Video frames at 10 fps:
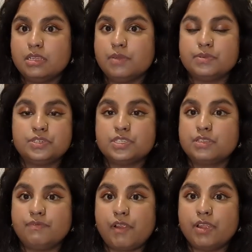It was
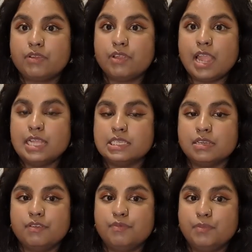just a very
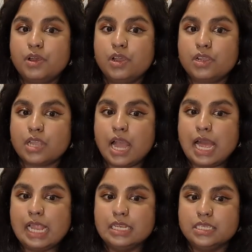creative book,
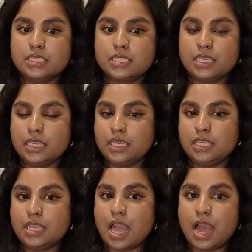and
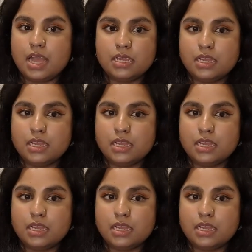yeah,